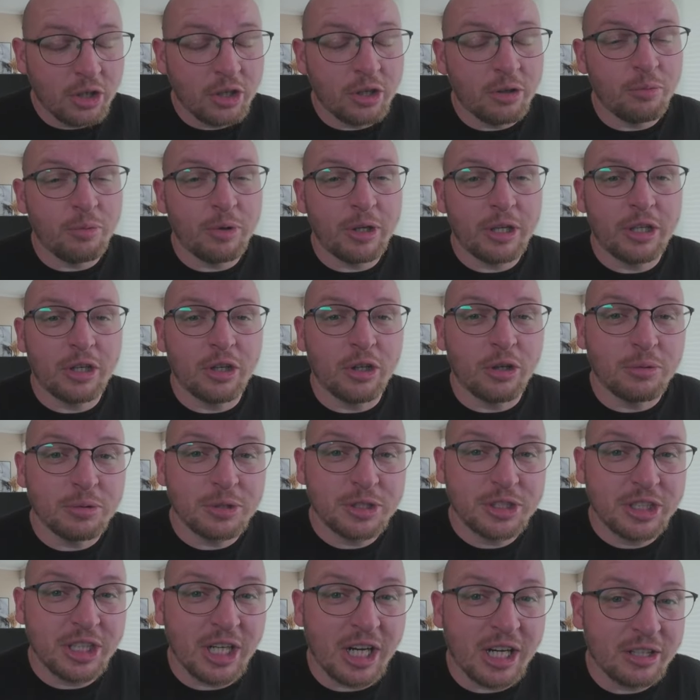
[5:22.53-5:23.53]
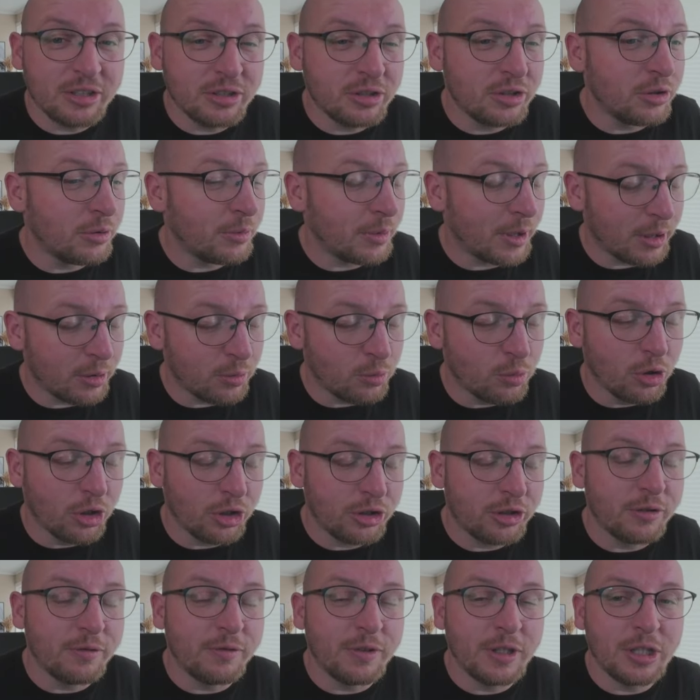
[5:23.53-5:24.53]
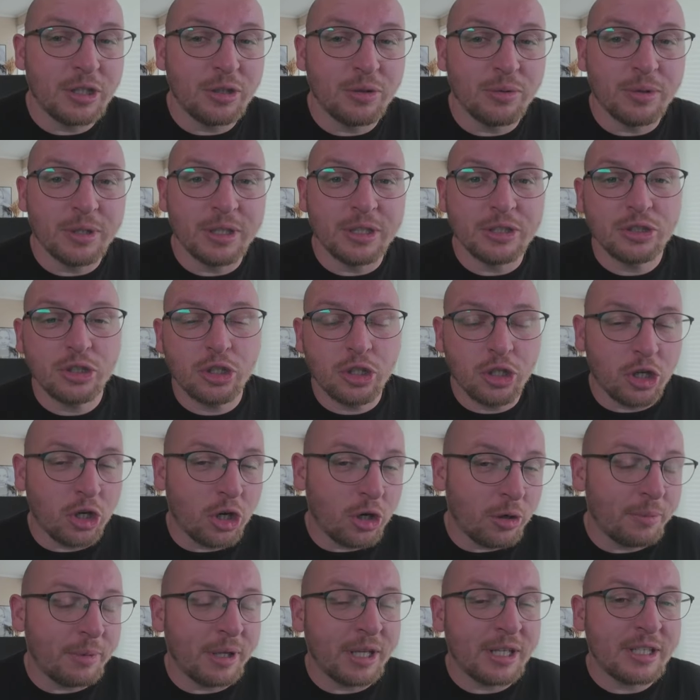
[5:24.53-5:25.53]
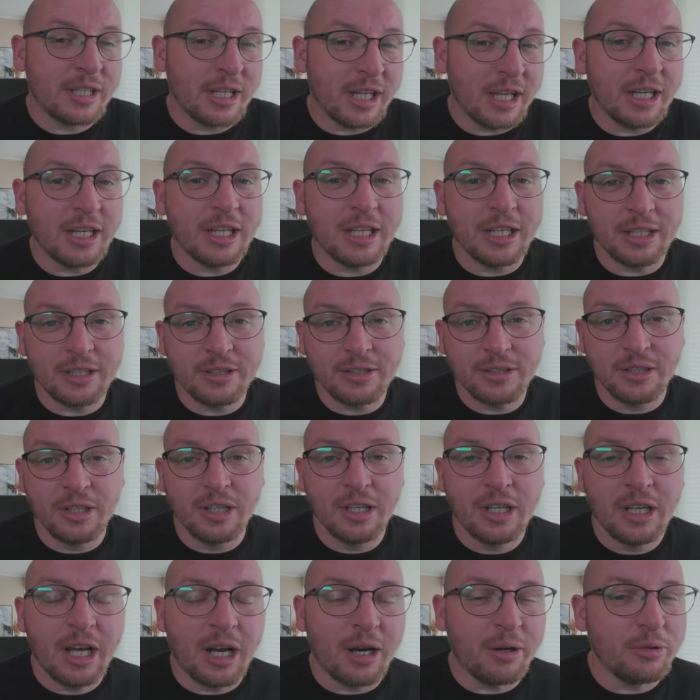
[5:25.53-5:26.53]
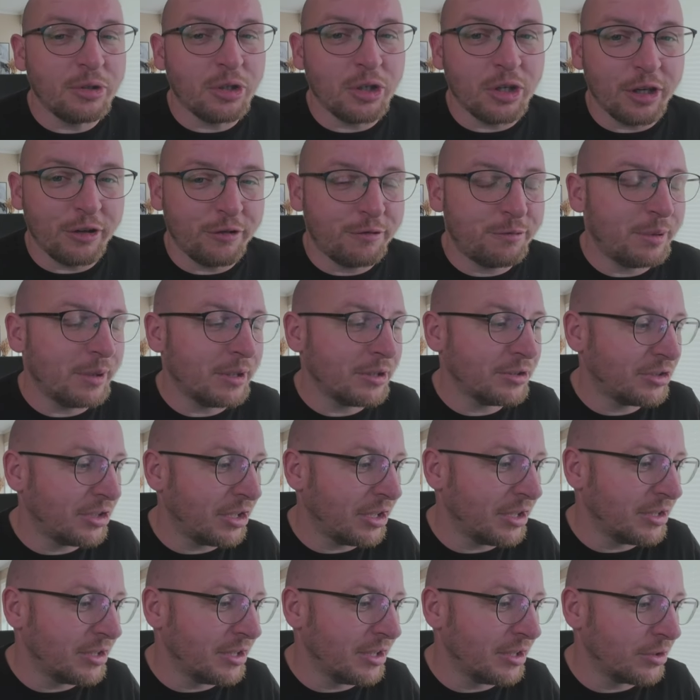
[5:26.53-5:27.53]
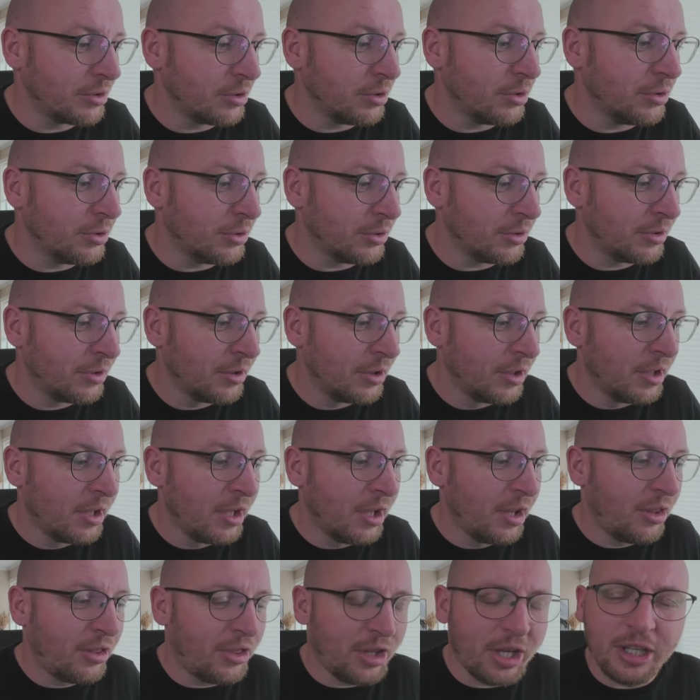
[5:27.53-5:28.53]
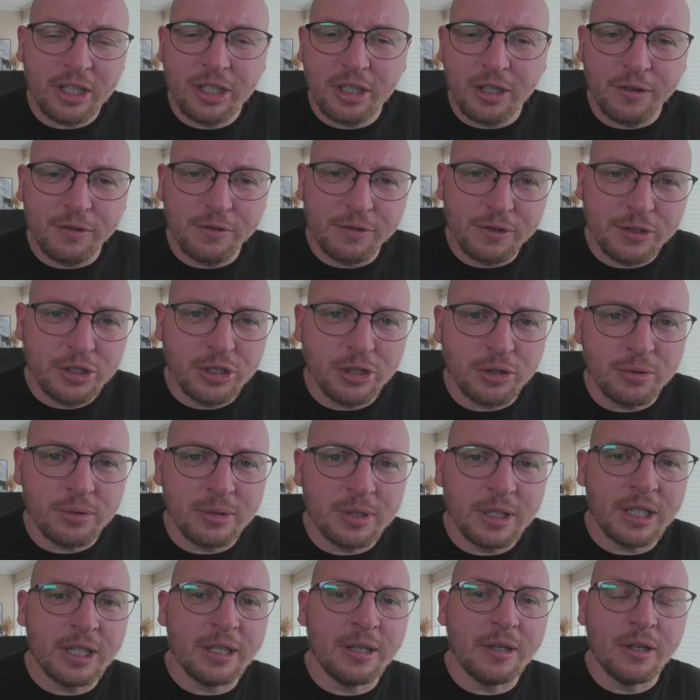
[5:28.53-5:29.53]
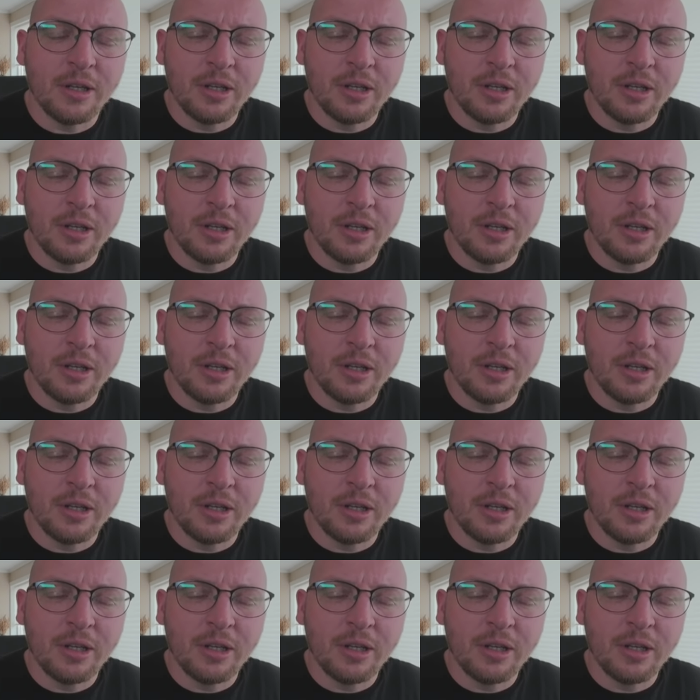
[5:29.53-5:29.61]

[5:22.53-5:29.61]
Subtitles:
And we can always chat no matter what the video is. Comment in it how your FPL season is going. Thank you for tuning in.